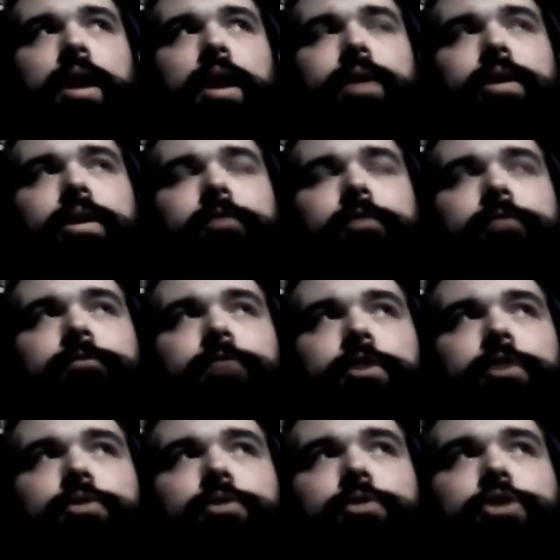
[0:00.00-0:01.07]
I did a
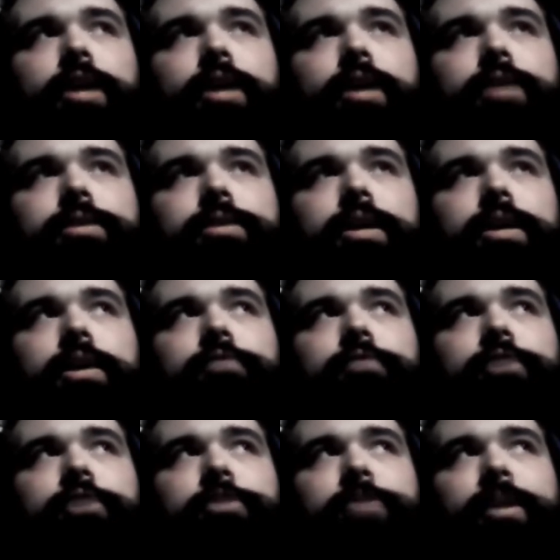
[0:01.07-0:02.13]
few shots in
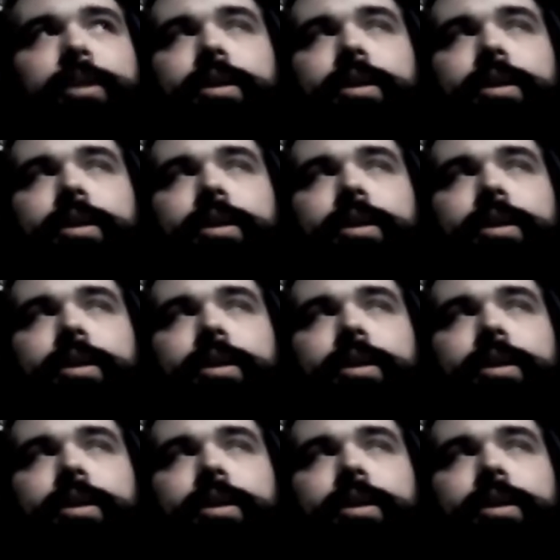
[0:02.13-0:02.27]
Richmond,